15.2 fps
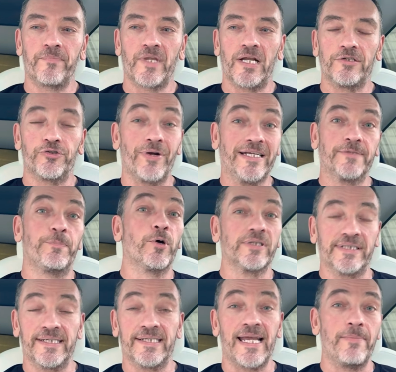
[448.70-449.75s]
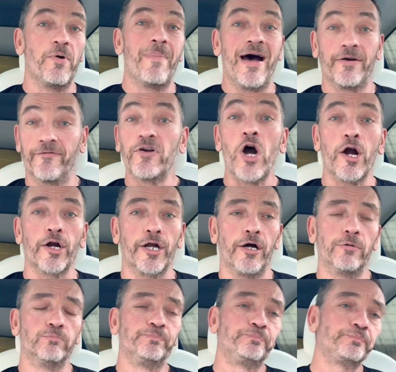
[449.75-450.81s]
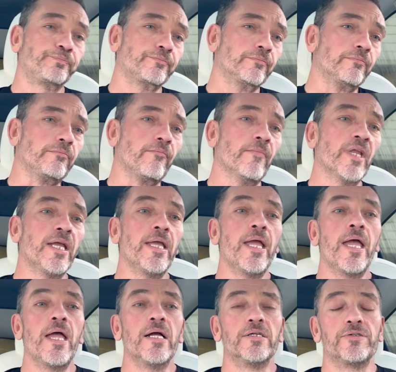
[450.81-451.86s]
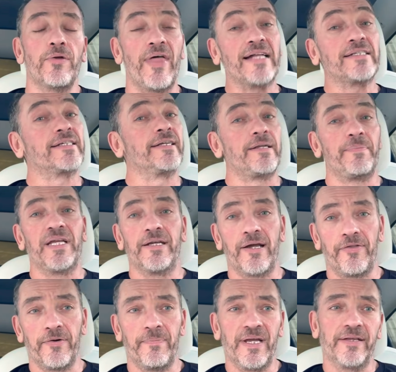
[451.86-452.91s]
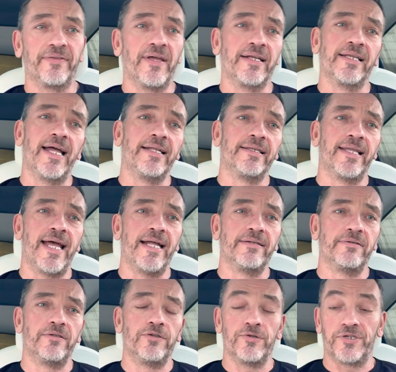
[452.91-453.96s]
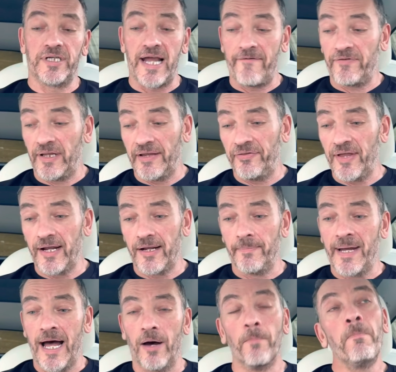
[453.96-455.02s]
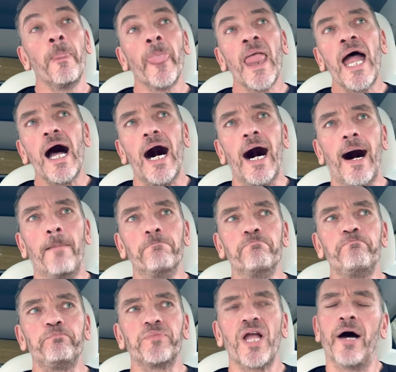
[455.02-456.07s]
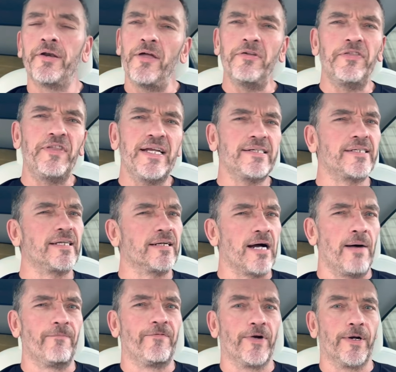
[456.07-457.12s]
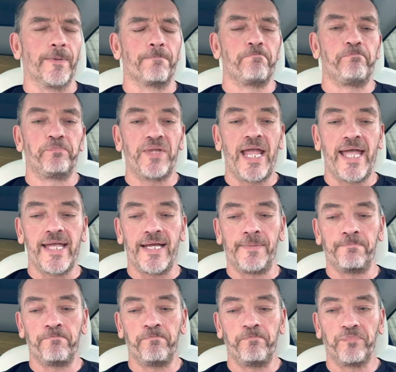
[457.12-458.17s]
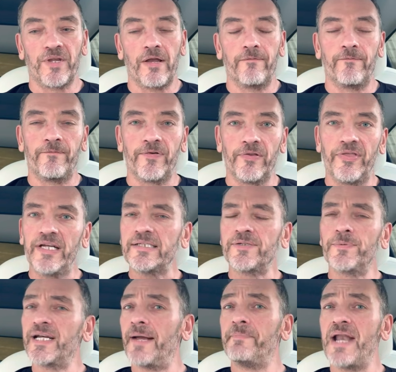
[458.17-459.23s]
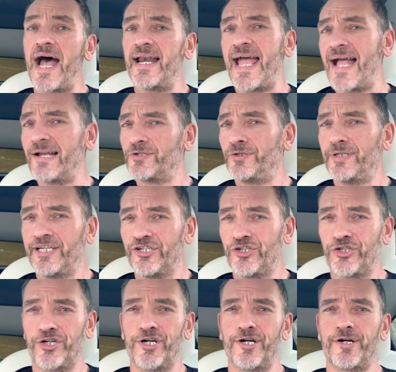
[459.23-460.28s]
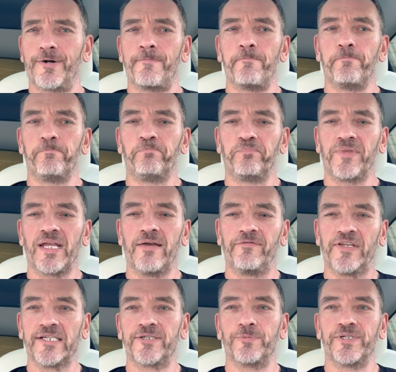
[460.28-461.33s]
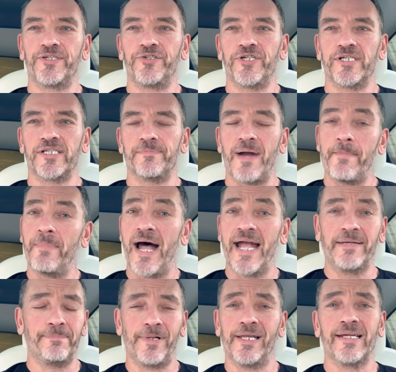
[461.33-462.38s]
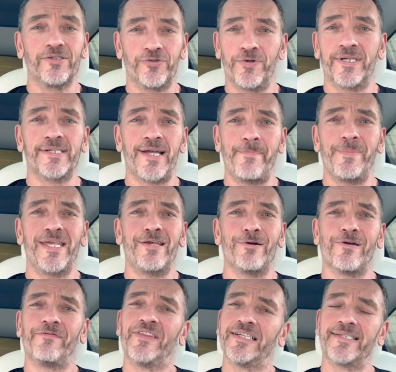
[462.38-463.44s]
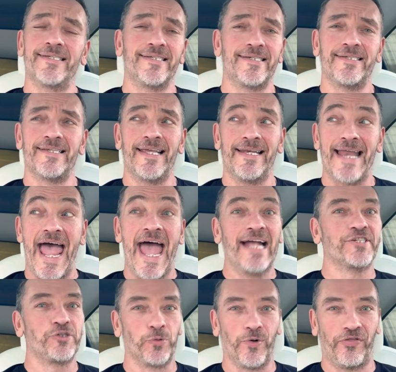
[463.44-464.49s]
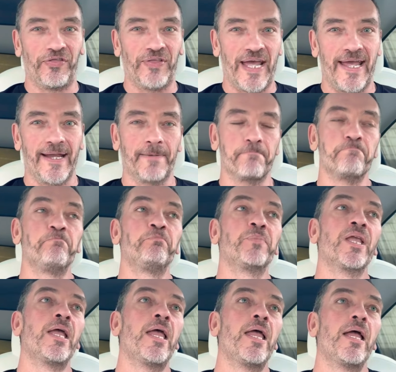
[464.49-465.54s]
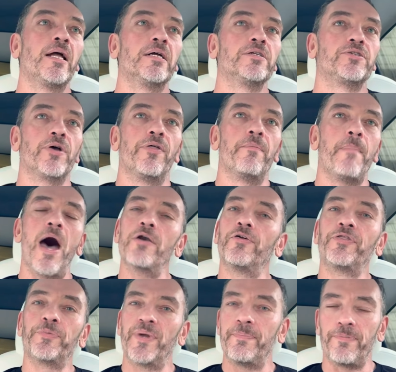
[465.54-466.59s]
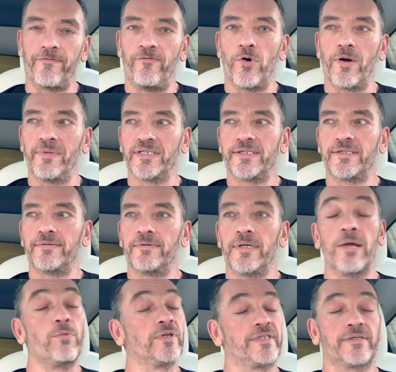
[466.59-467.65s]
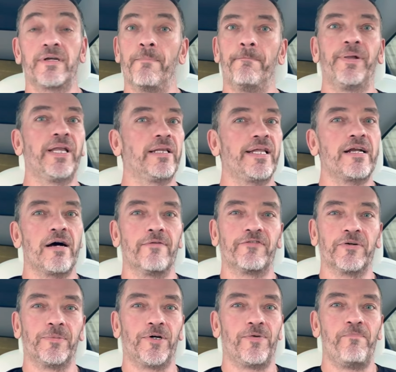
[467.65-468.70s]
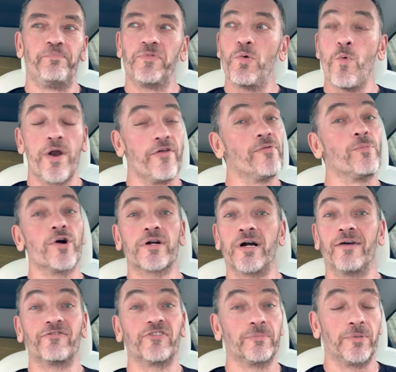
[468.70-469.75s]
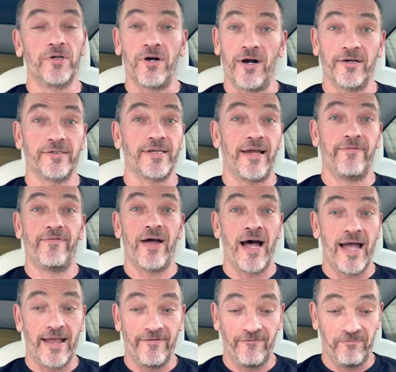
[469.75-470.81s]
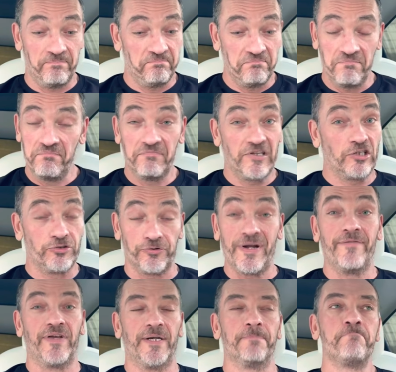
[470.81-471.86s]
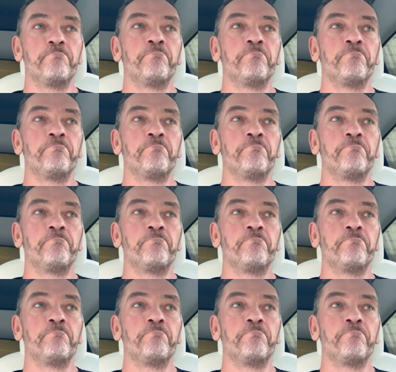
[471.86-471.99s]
transport the same amount of cargo. So that's going to be another big thing that you should definitely think about. Another thing is the comfort. And for this one, I'm not actually sure if this was just my mind playing tricks on me or if this is an actual thing. So the Model 3 Performance, it was completely comfortable. One of the more comfortable cars I've driven.